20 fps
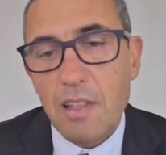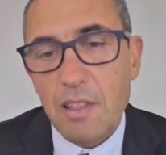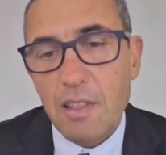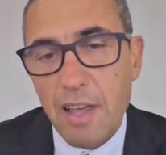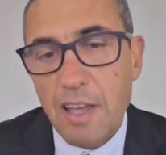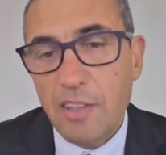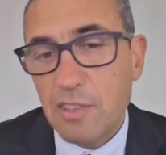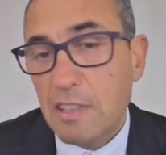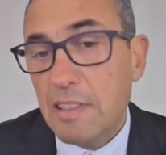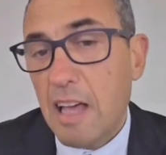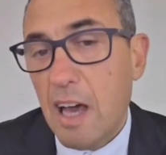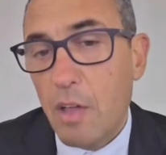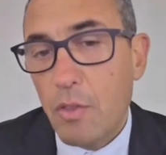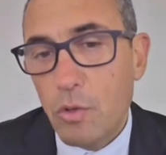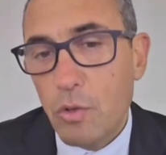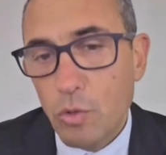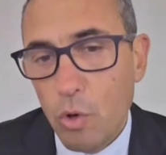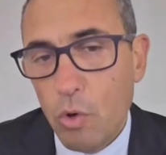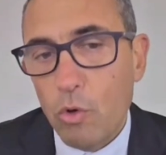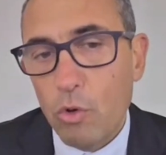These are now
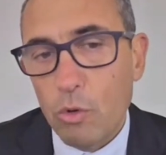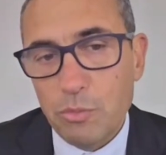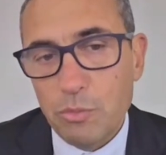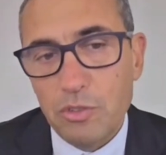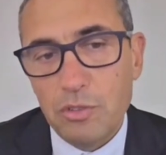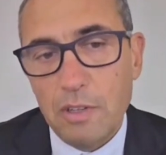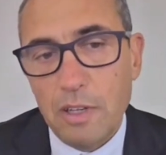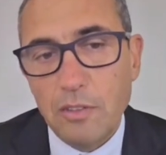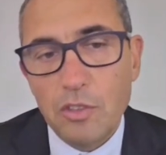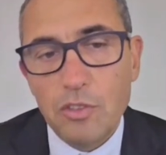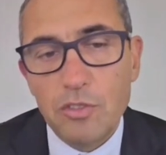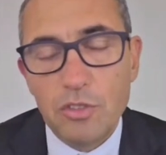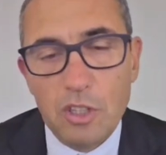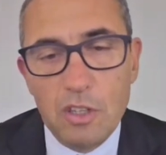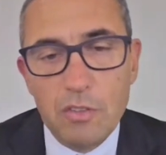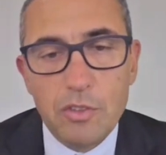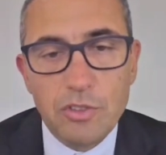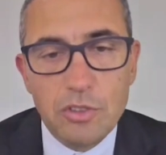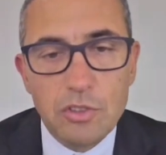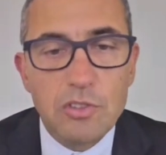the norms, and the
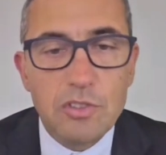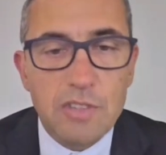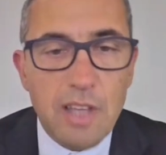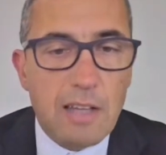services